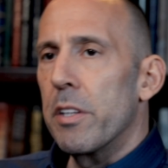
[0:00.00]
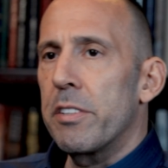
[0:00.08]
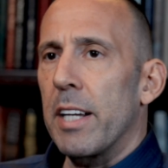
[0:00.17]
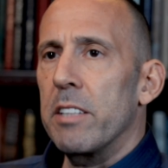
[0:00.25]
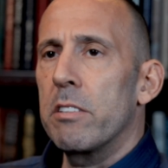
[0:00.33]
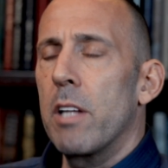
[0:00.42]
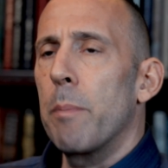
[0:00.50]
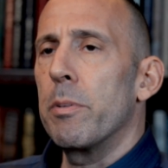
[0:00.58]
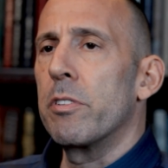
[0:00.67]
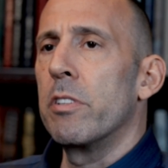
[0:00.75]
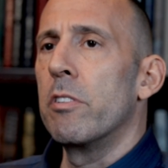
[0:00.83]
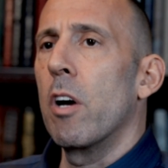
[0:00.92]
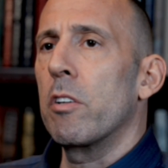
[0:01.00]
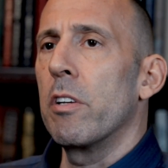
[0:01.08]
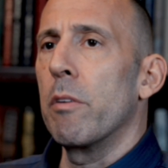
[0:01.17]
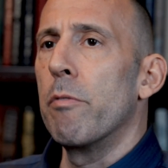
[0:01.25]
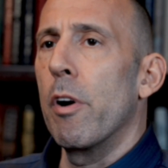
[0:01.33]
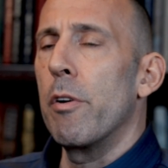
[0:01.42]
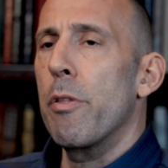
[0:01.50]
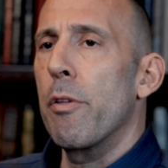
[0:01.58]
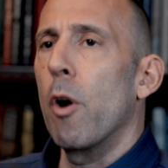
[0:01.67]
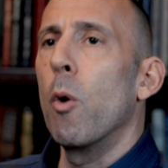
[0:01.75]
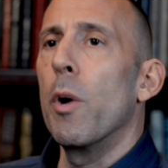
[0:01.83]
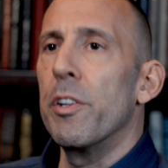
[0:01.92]
The second step is conducting very
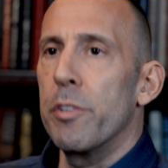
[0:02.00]
thorough